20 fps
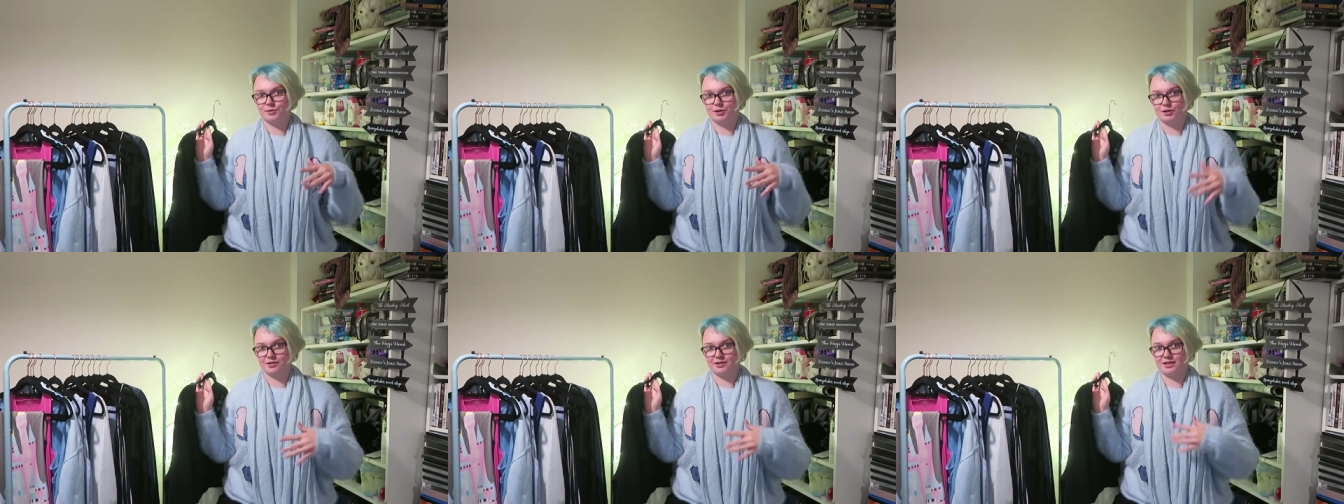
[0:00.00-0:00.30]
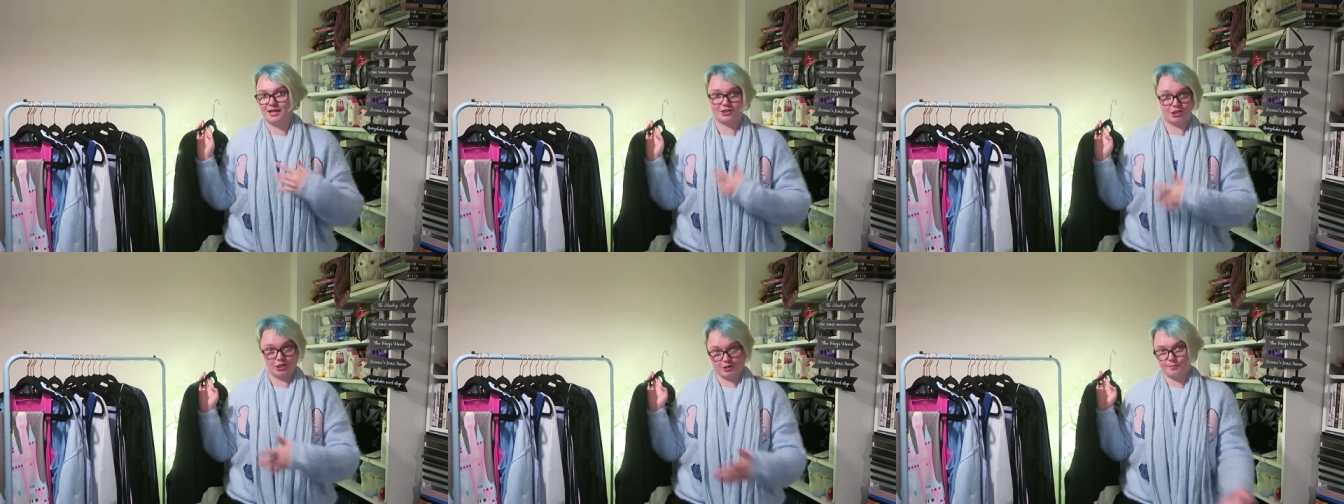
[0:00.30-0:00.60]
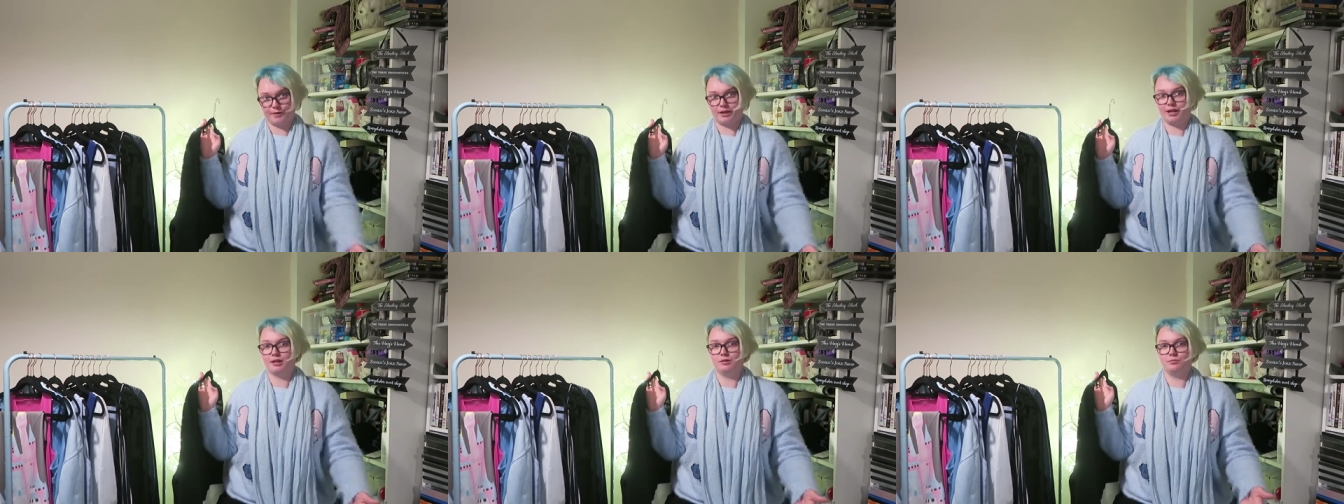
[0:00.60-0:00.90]
because that
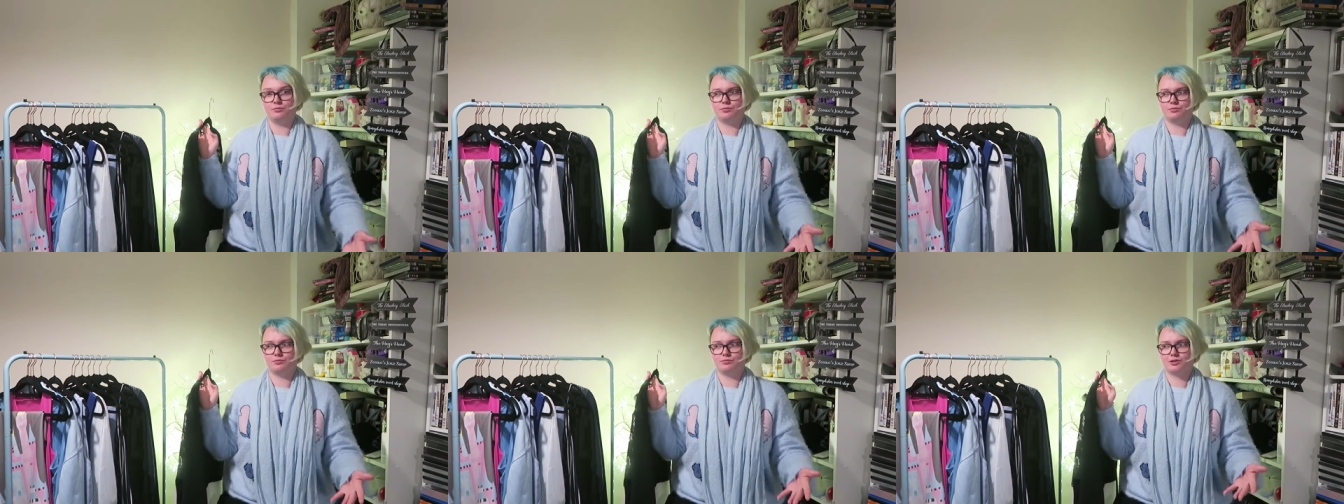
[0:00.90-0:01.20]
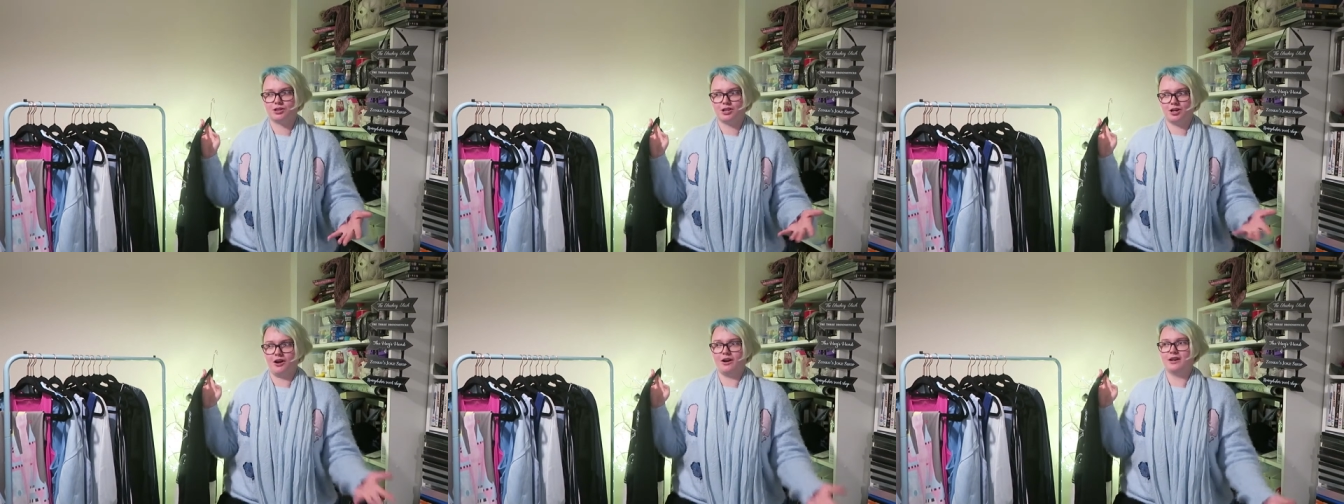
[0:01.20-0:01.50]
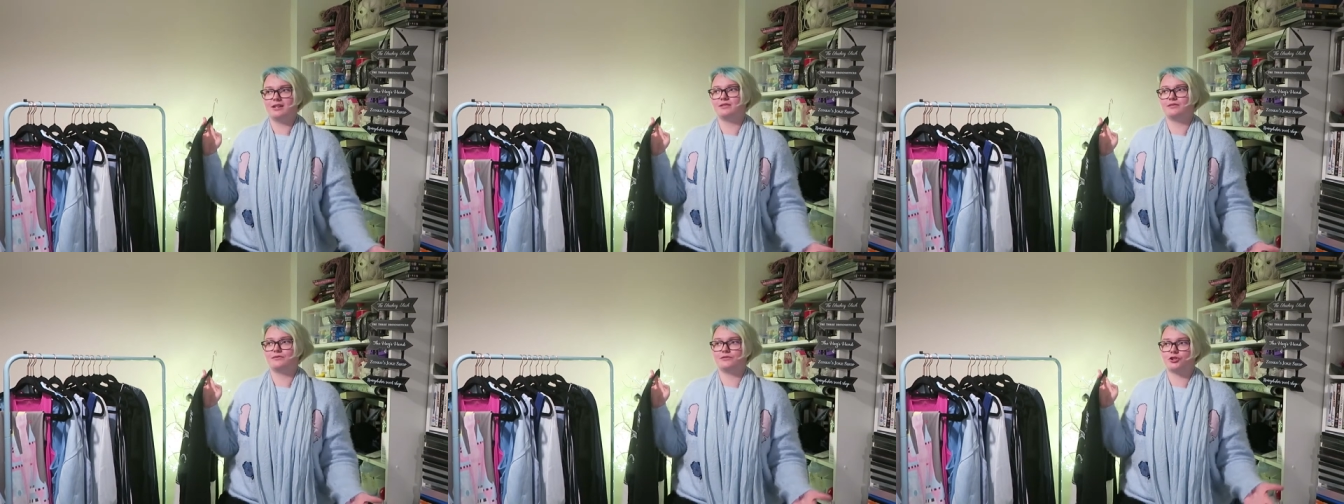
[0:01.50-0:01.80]
just became
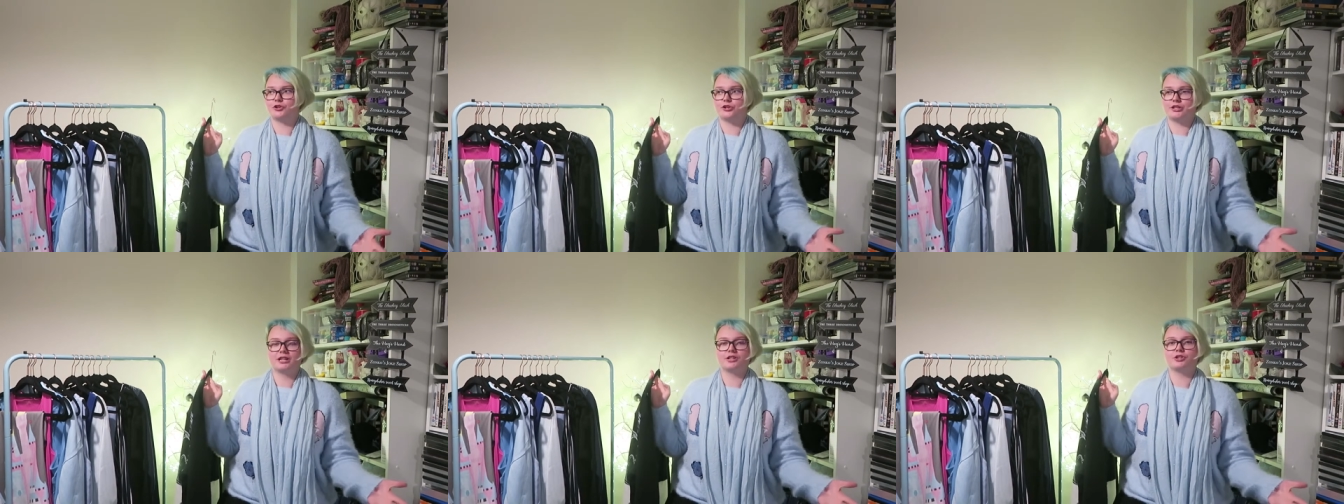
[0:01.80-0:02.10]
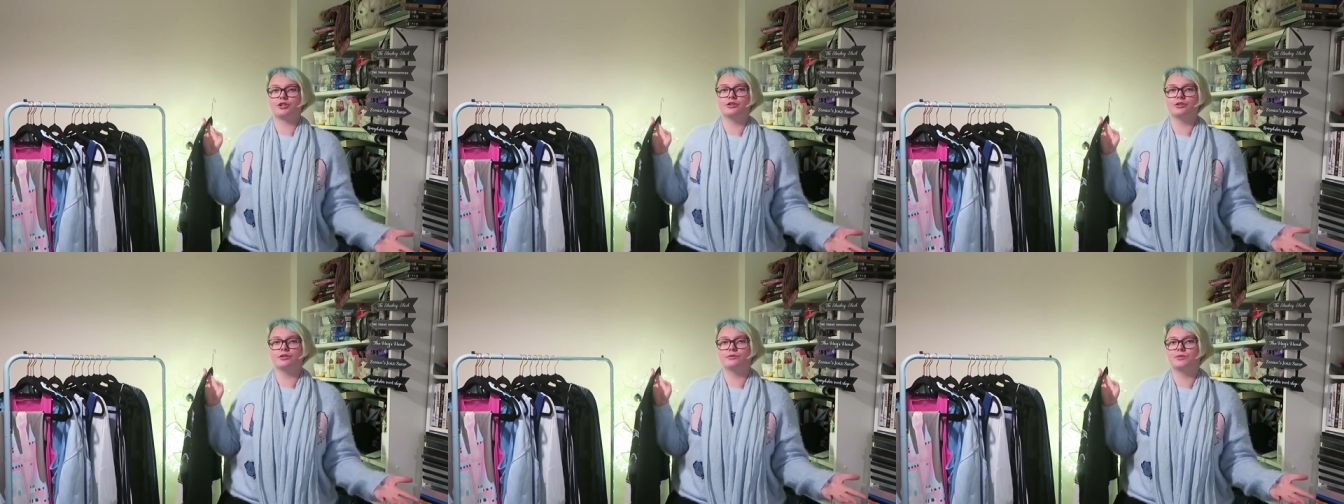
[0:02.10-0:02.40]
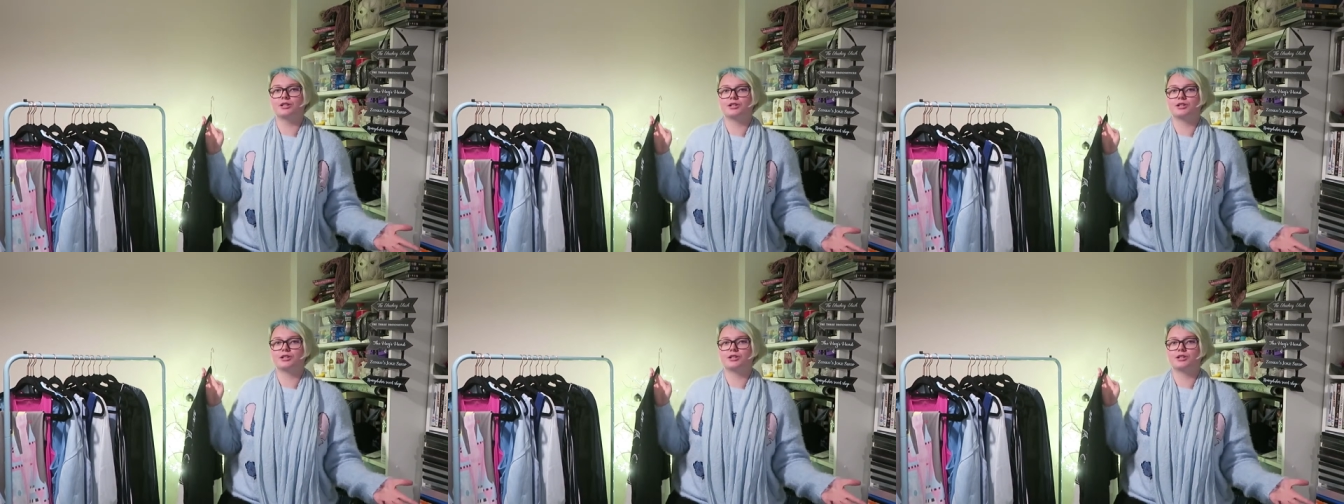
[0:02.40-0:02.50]
kind of tradition,